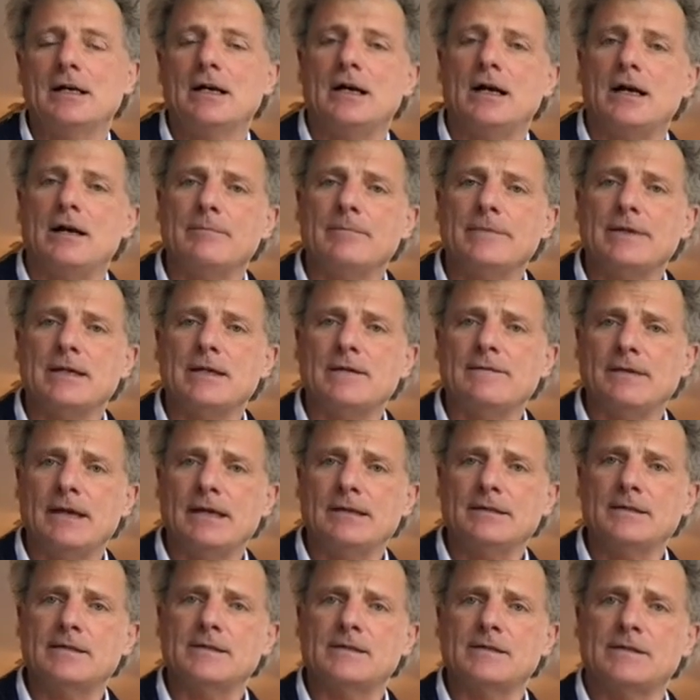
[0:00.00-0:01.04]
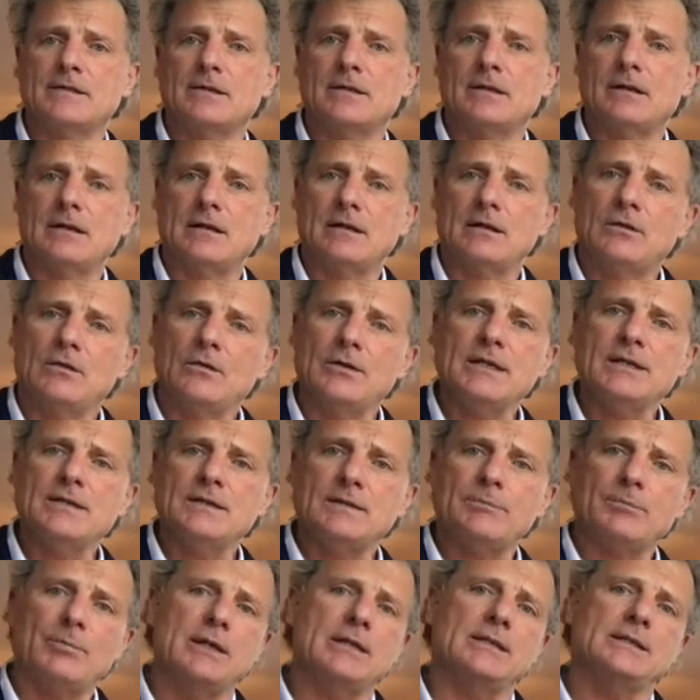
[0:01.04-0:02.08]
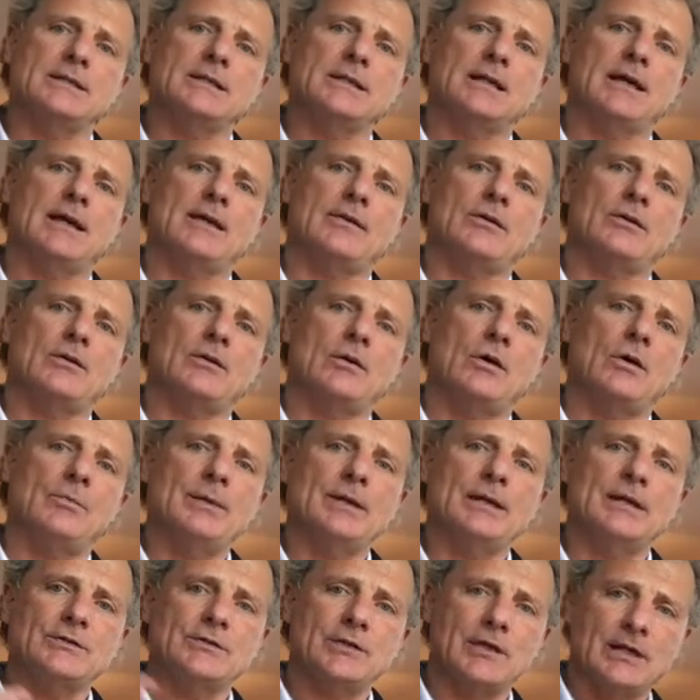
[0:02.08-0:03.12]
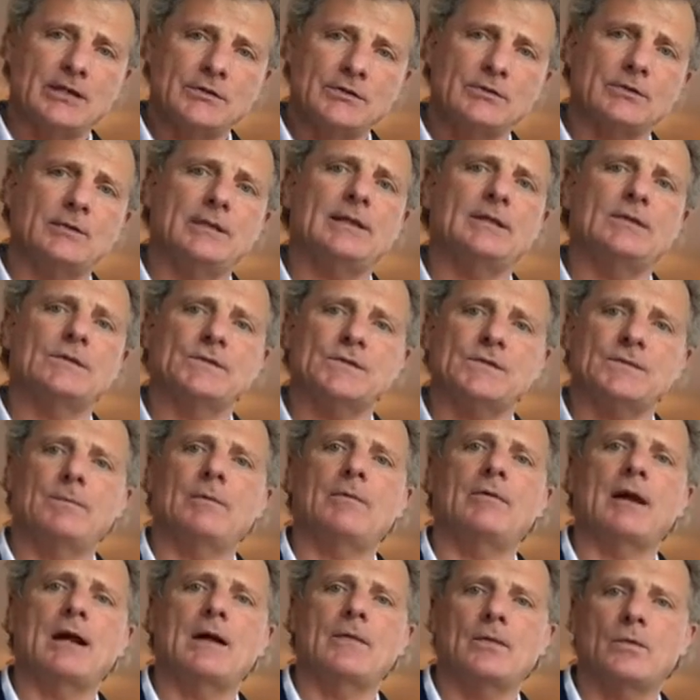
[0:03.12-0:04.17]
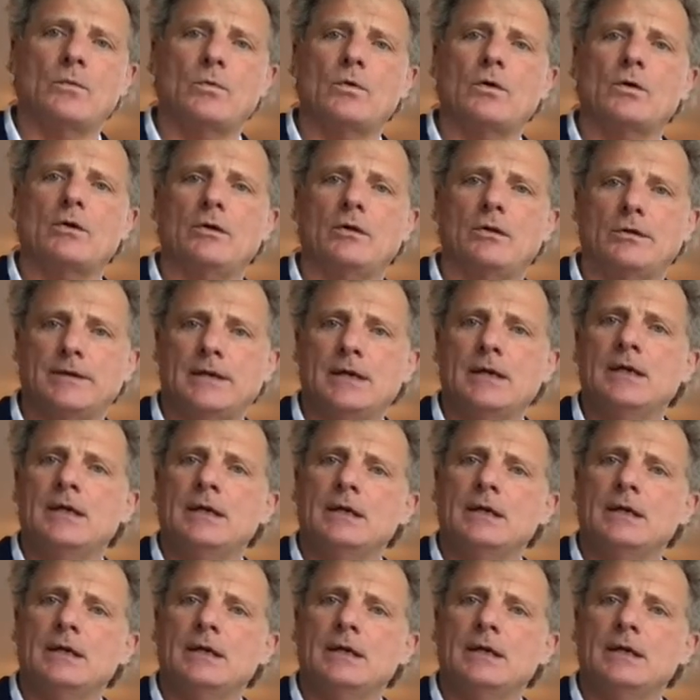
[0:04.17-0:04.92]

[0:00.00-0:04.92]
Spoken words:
The event is looking to bring together open education leaders from around the world,